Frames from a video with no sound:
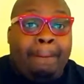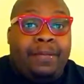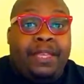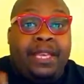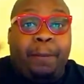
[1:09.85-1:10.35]

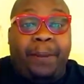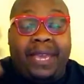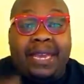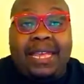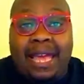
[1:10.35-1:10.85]
the
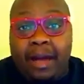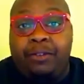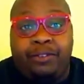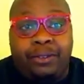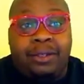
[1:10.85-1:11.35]

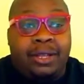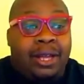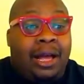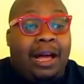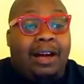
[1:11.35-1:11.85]
PDF
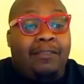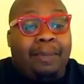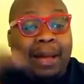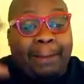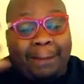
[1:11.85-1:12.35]
of
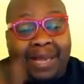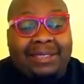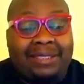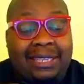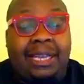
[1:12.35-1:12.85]
my
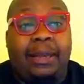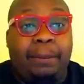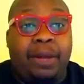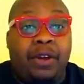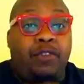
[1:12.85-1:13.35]
best-selling
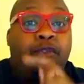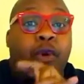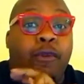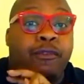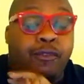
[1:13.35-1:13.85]
book
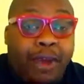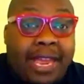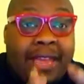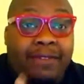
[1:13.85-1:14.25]
for free.